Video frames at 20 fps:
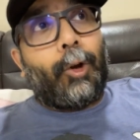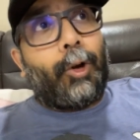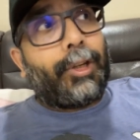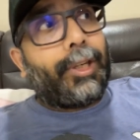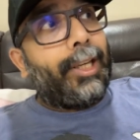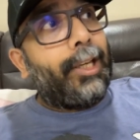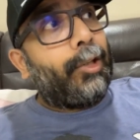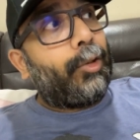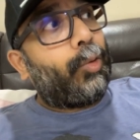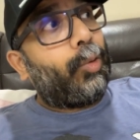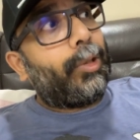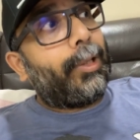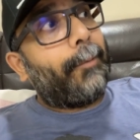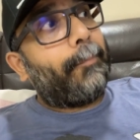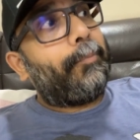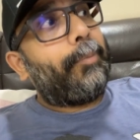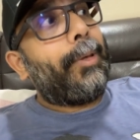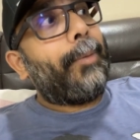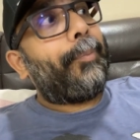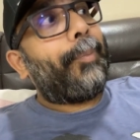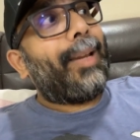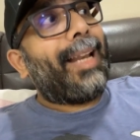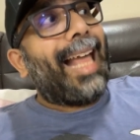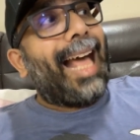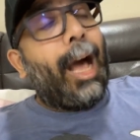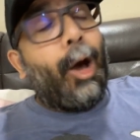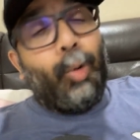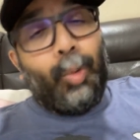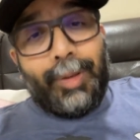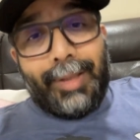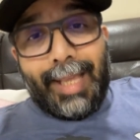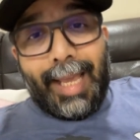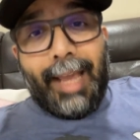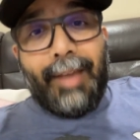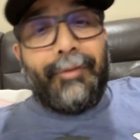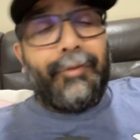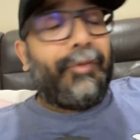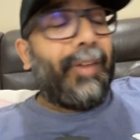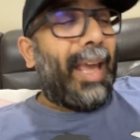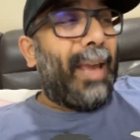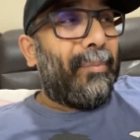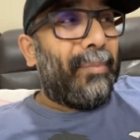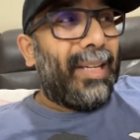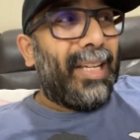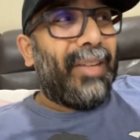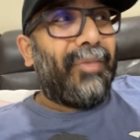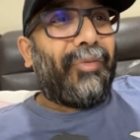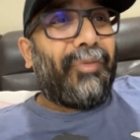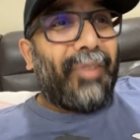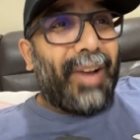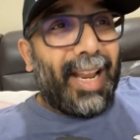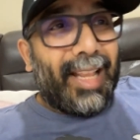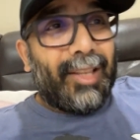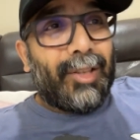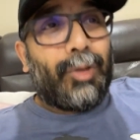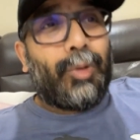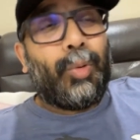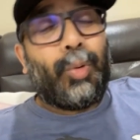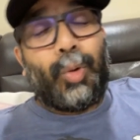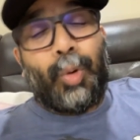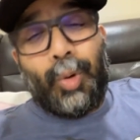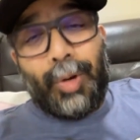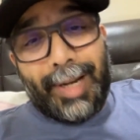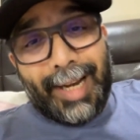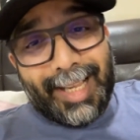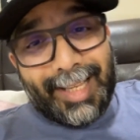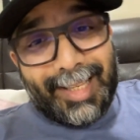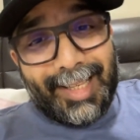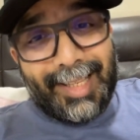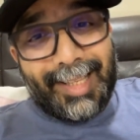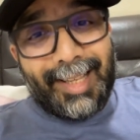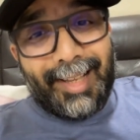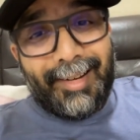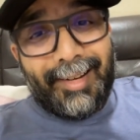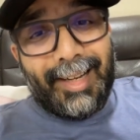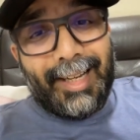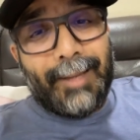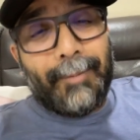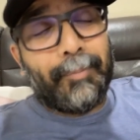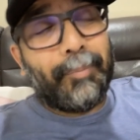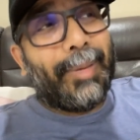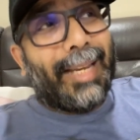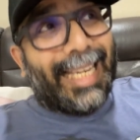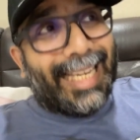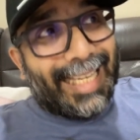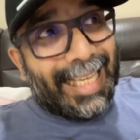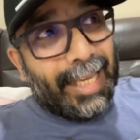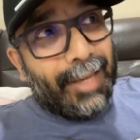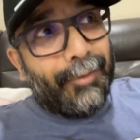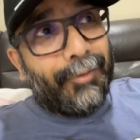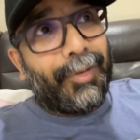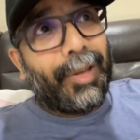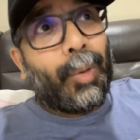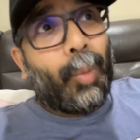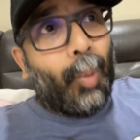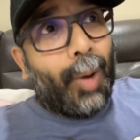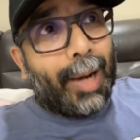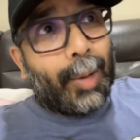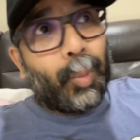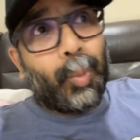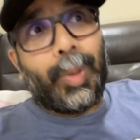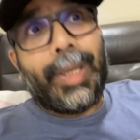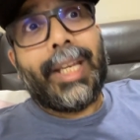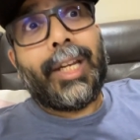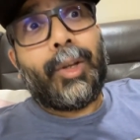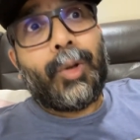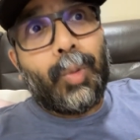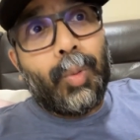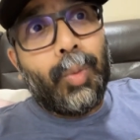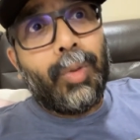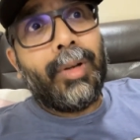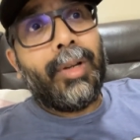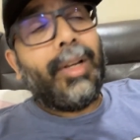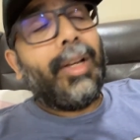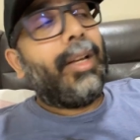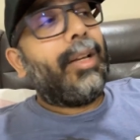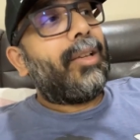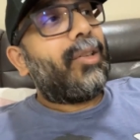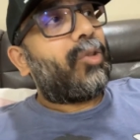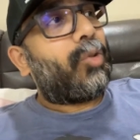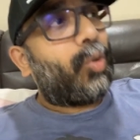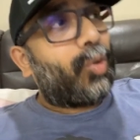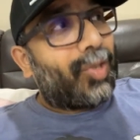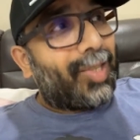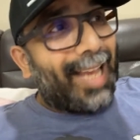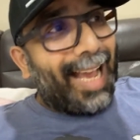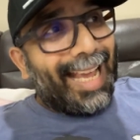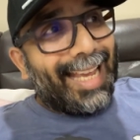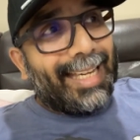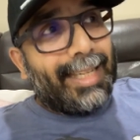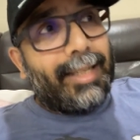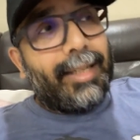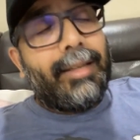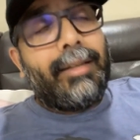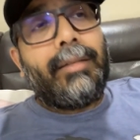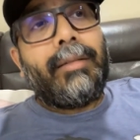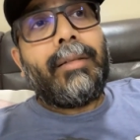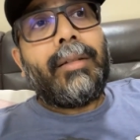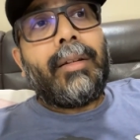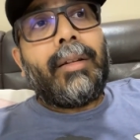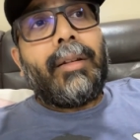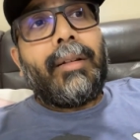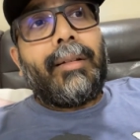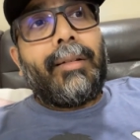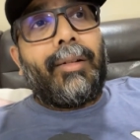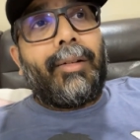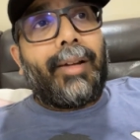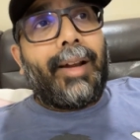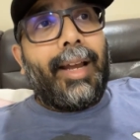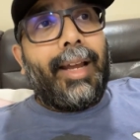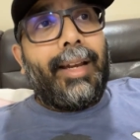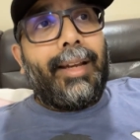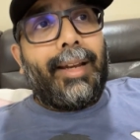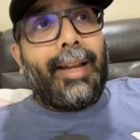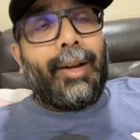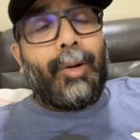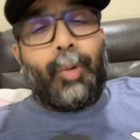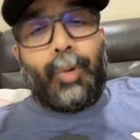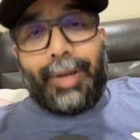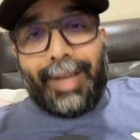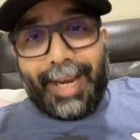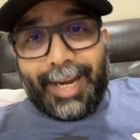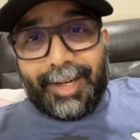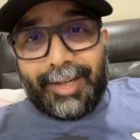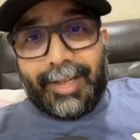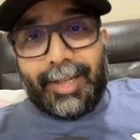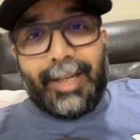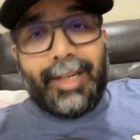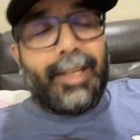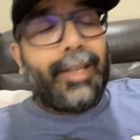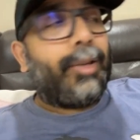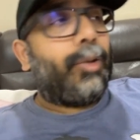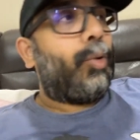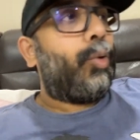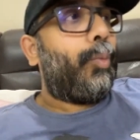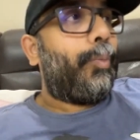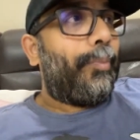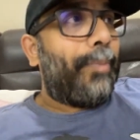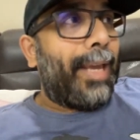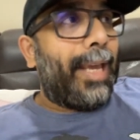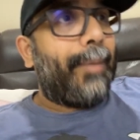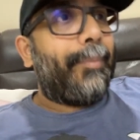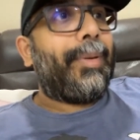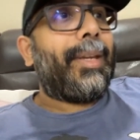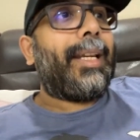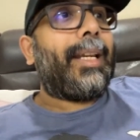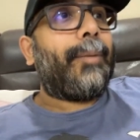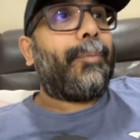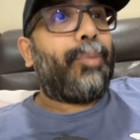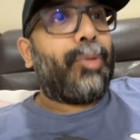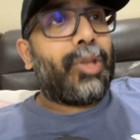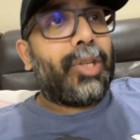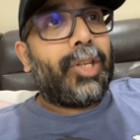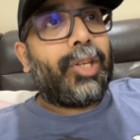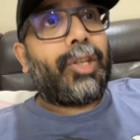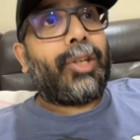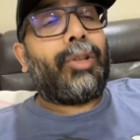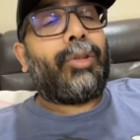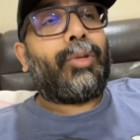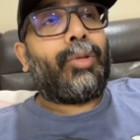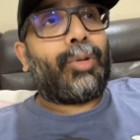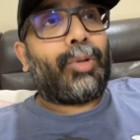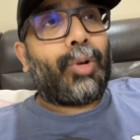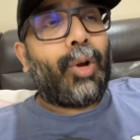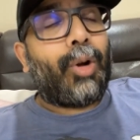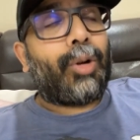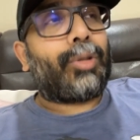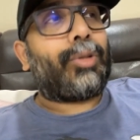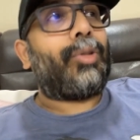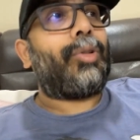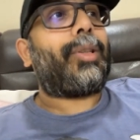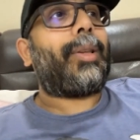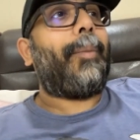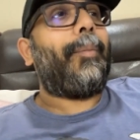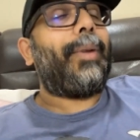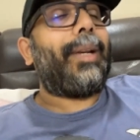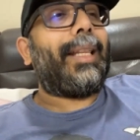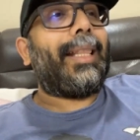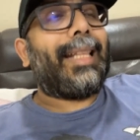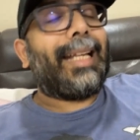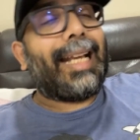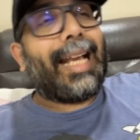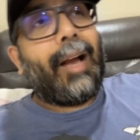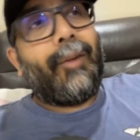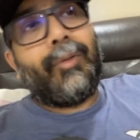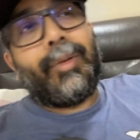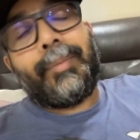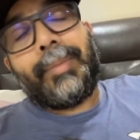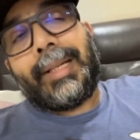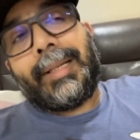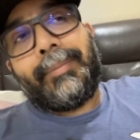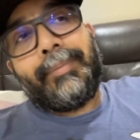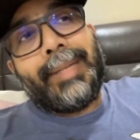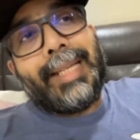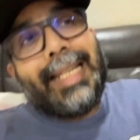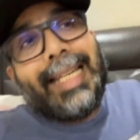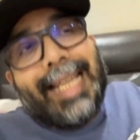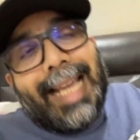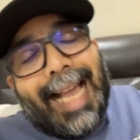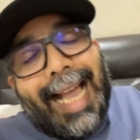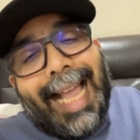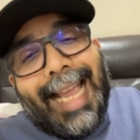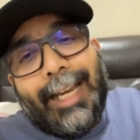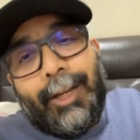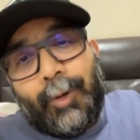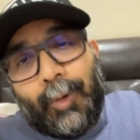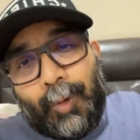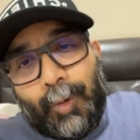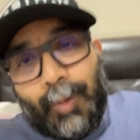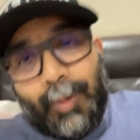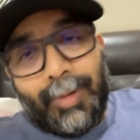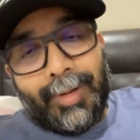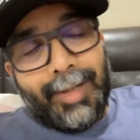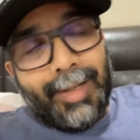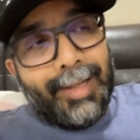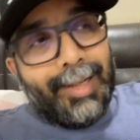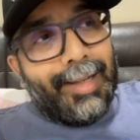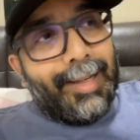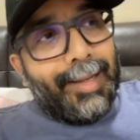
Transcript: Talking to the people out there, family, friends who don't necessarily believe in what we do, society, all right? And occasionally you may be in a position to talk to somebody in the government, media, I don't know.